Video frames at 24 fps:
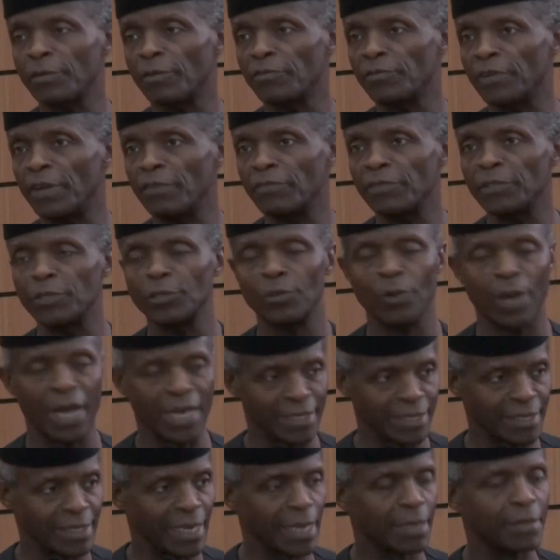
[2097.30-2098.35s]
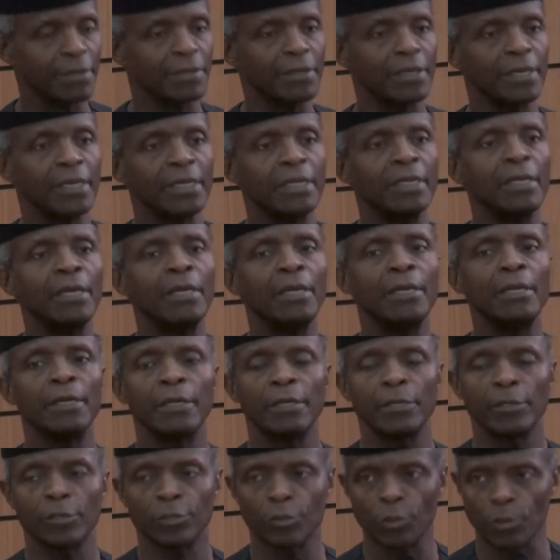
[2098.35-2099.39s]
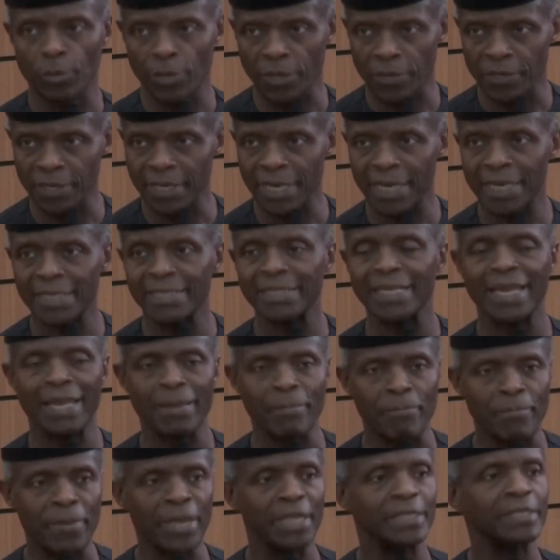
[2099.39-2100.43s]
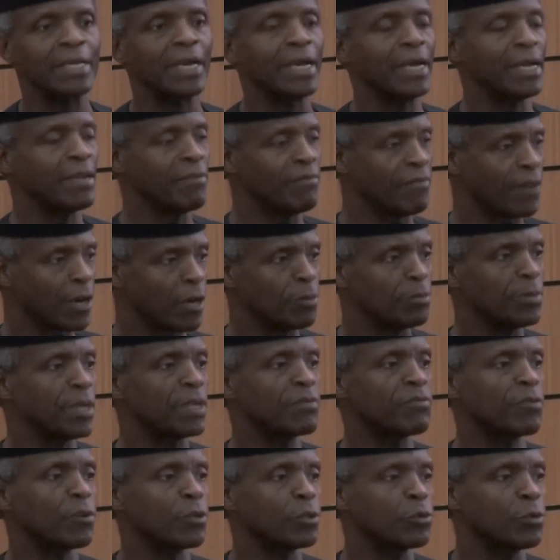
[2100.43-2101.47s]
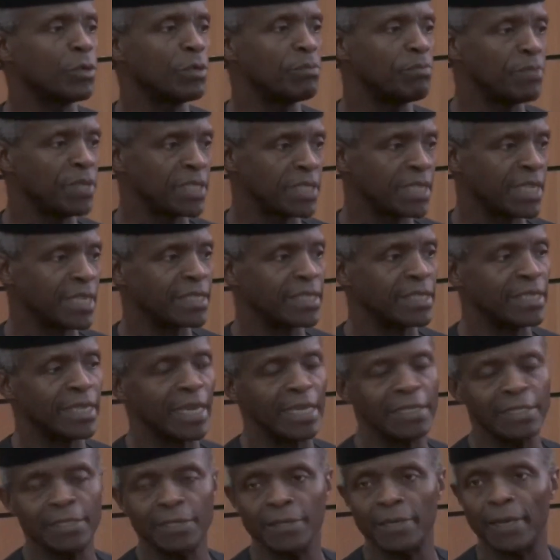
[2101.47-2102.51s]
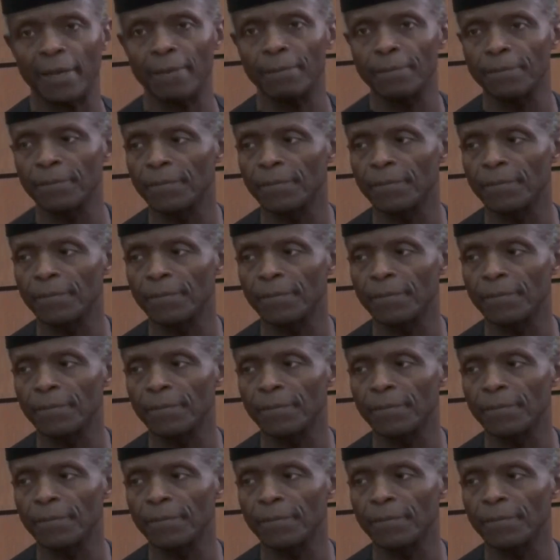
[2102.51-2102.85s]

of revenue, and secondly, to create a better environment for doing business in Nigeria.